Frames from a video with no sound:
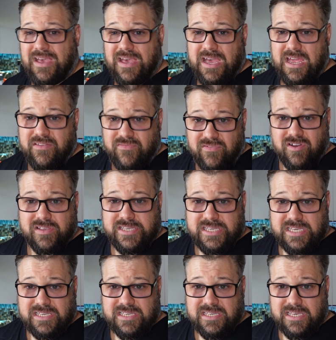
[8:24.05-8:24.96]
And if you've got
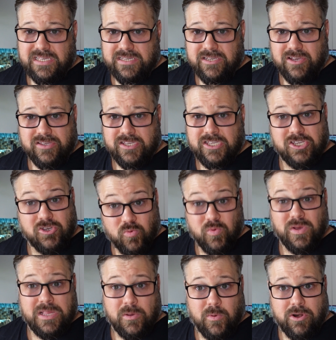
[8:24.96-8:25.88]
16 slots, do you
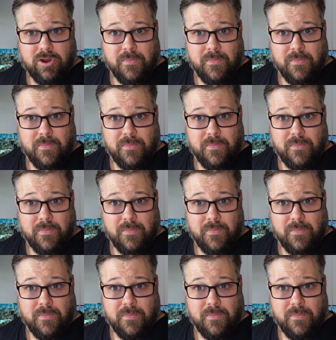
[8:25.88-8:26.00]
really want